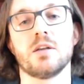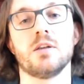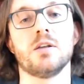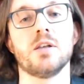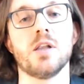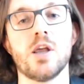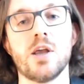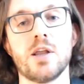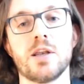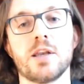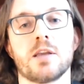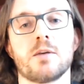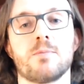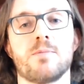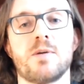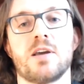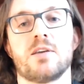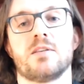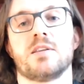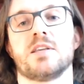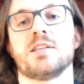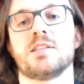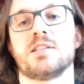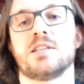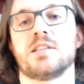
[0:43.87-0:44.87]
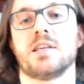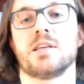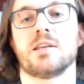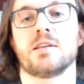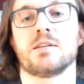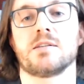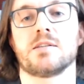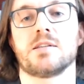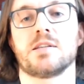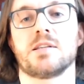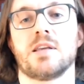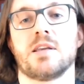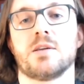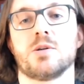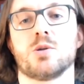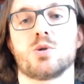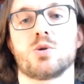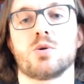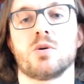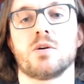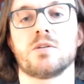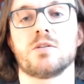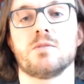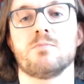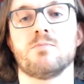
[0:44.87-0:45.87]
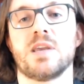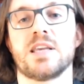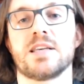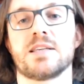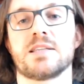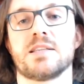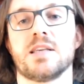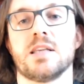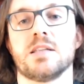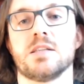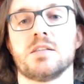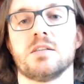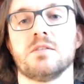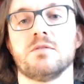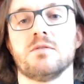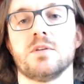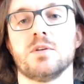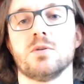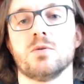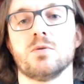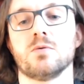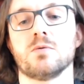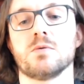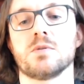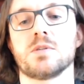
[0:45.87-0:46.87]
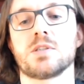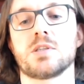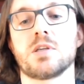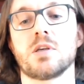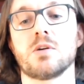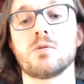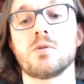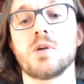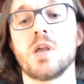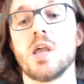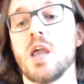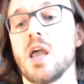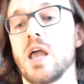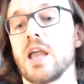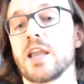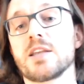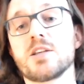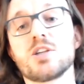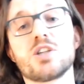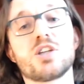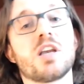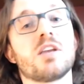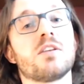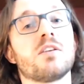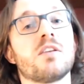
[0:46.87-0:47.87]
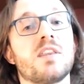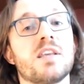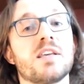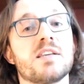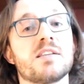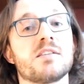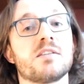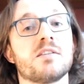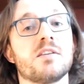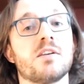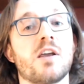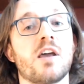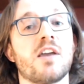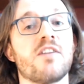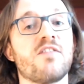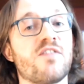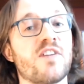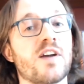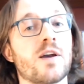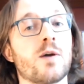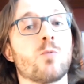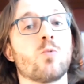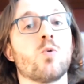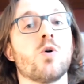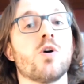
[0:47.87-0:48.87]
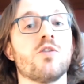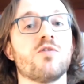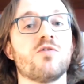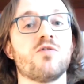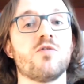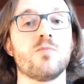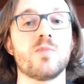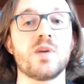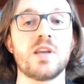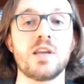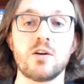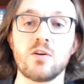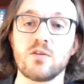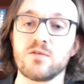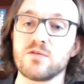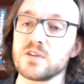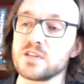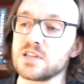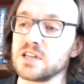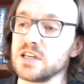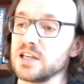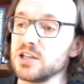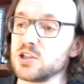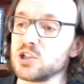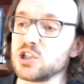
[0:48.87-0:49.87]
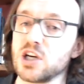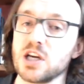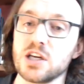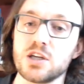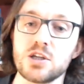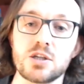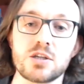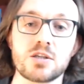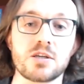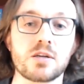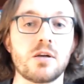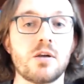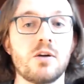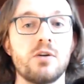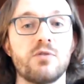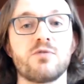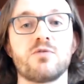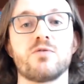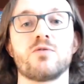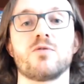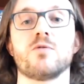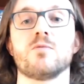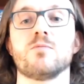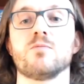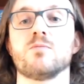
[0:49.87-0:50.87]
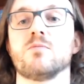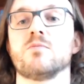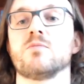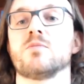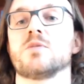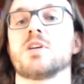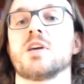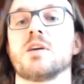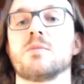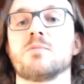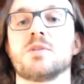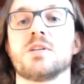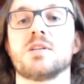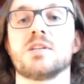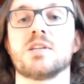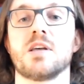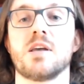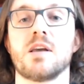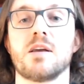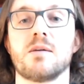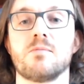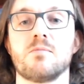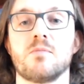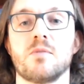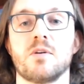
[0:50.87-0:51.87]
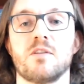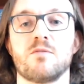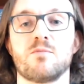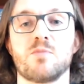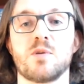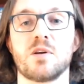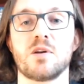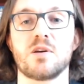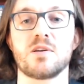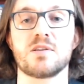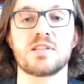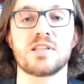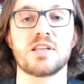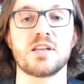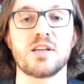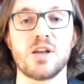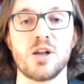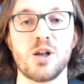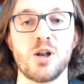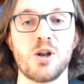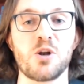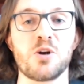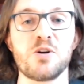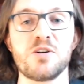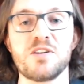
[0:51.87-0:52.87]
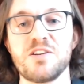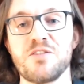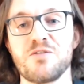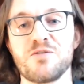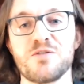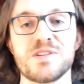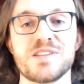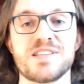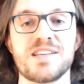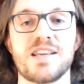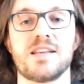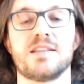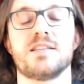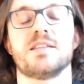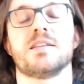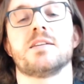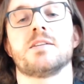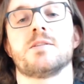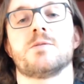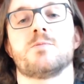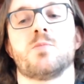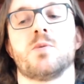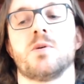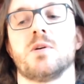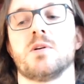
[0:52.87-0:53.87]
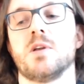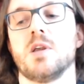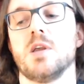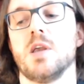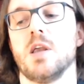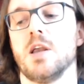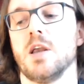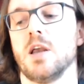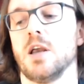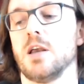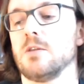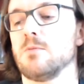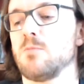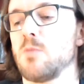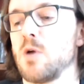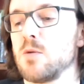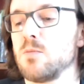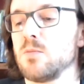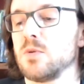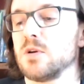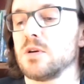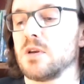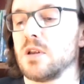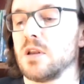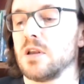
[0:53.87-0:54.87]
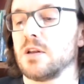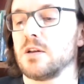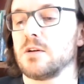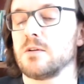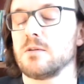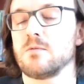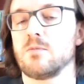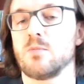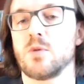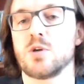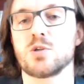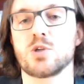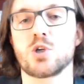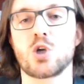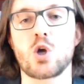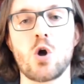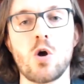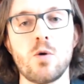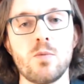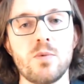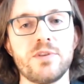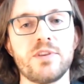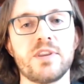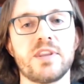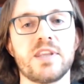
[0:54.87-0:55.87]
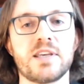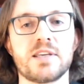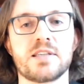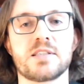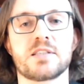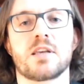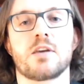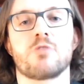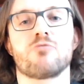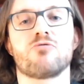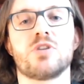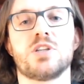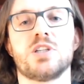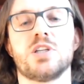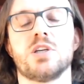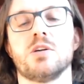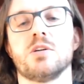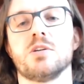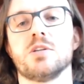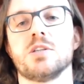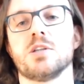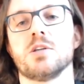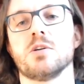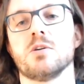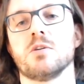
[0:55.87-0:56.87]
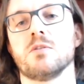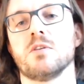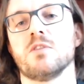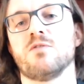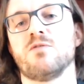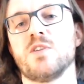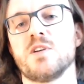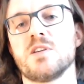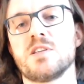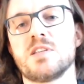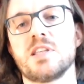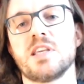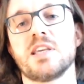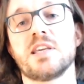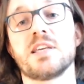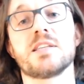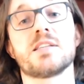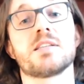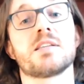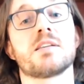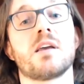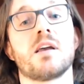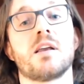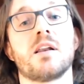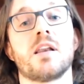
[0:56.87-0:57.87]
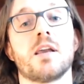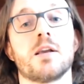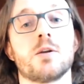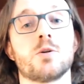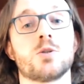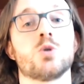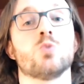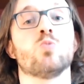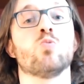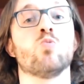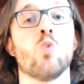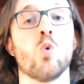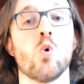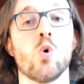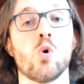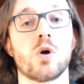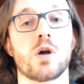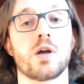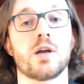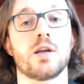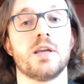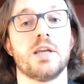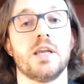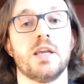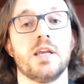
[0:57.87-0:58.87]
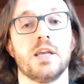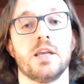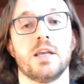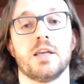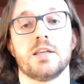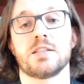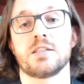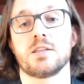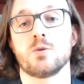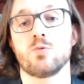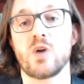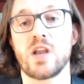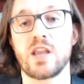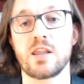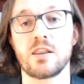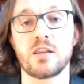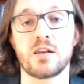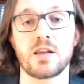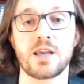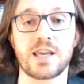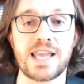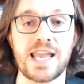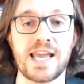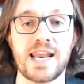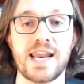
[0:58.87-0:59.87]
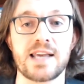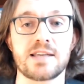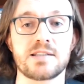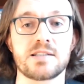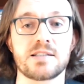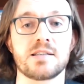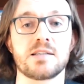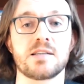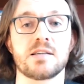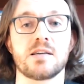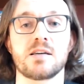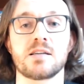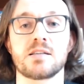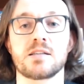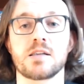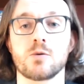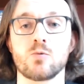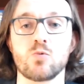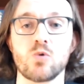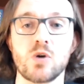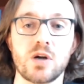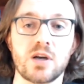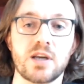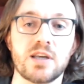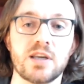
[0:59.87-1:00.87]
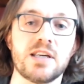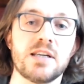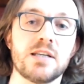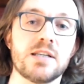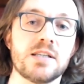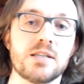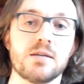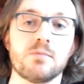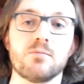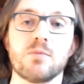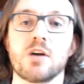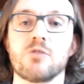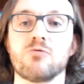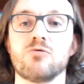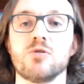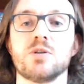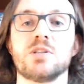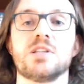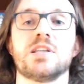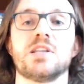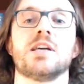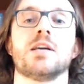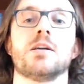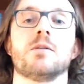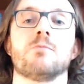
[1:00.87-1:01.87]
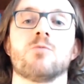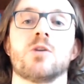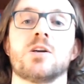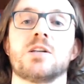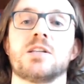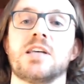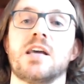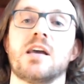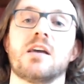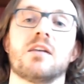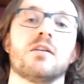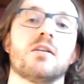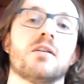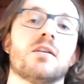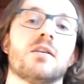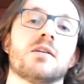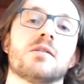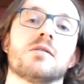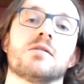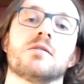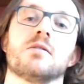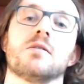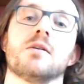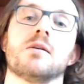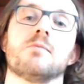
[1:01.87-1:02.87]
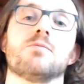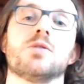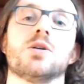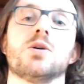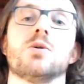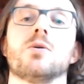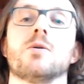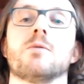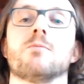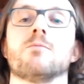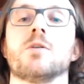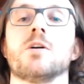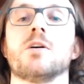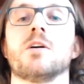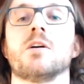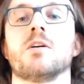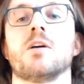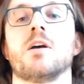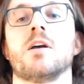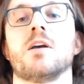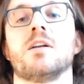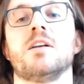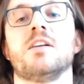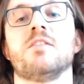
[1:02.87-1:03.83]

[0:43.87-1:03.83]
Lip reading: learning about these things and trying to make sense of it all. So I can share the things that I found work for me. Obviously, it changes a lot from time to time. I've been asked in a lot of different settings, but at the moment, and most common things I return to. The first thing is I like to walk. It's the way that I get exercise. I work it into my routine, my day, the things that I'm doing. But I